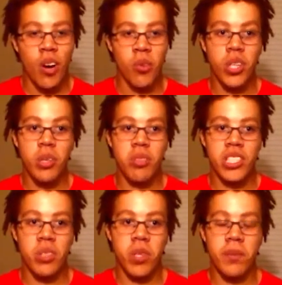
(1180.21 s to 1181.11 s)
I really
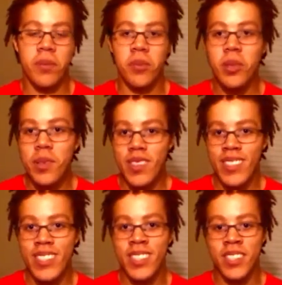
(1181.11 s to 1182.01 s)
wish there would have been
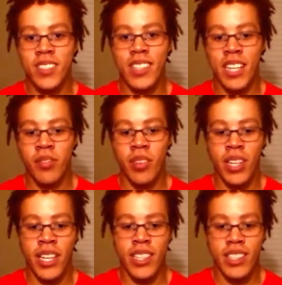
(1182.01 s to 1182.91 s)
more, you know. I
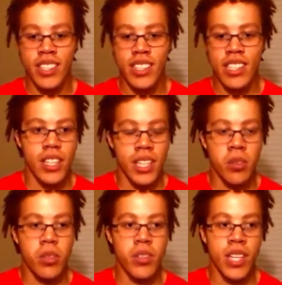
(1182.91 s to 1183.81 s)
feel like
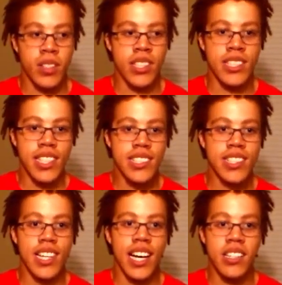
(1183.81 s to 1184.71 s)
there were, like, the
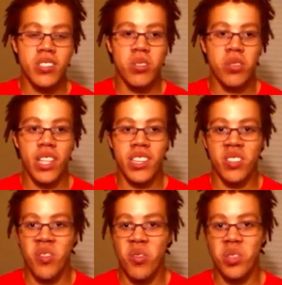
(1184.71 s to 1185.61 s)
scenes in the high school were, like,
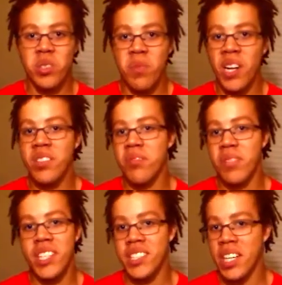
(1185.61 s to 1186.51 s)
the coolest parts for
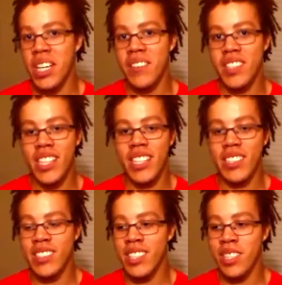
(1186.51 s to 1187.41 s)
me at times,
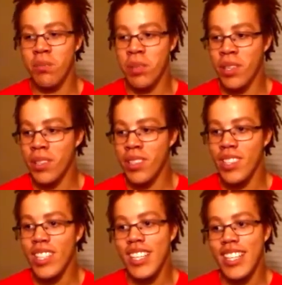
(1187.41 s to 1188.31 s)
like, seeing
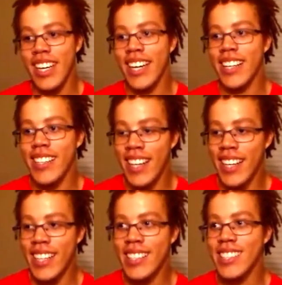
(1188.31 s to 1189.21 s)
Peter in
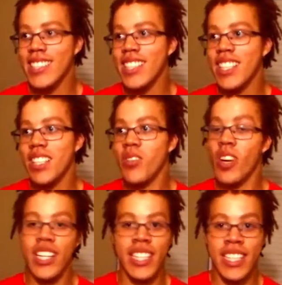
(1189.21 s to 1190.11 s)
class,
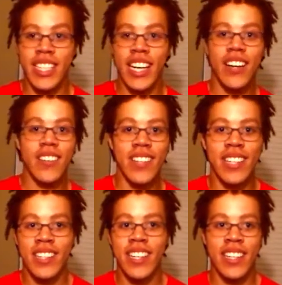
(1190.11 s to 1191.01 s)
wanting to get out,
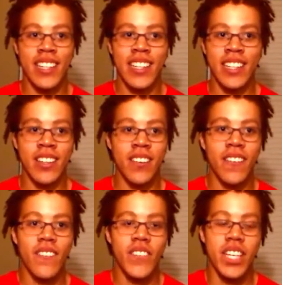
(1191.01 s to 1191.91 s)
and you
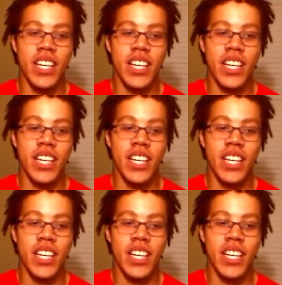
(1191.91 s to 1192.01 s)
know,